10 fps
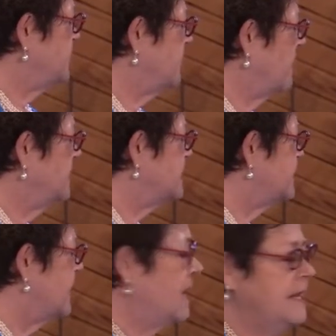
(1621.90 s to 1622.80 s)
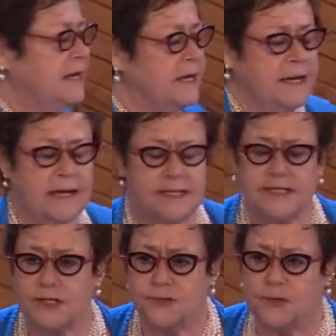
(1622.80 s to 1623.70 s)
your youngest son, and
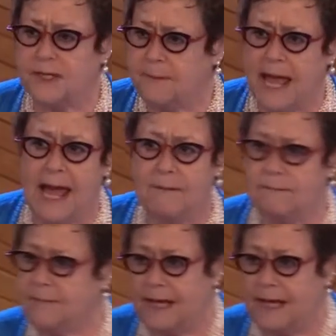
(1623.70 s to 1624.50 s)
it's just really bad,